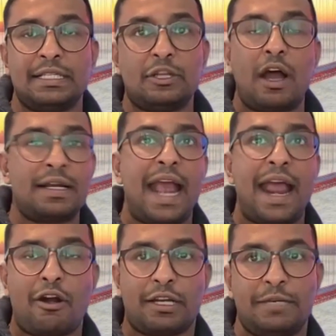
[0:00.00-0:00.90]
is not in
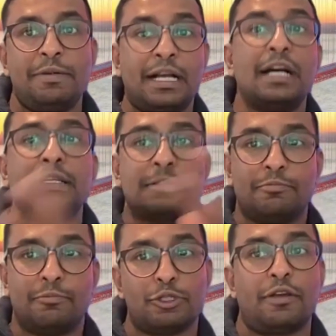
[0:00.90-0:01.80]
anarchy because
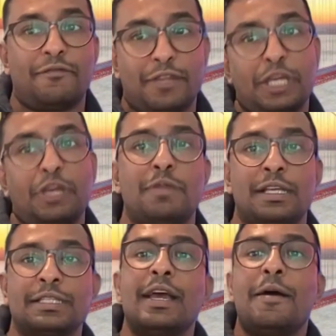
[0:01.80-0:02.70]
most of the humans,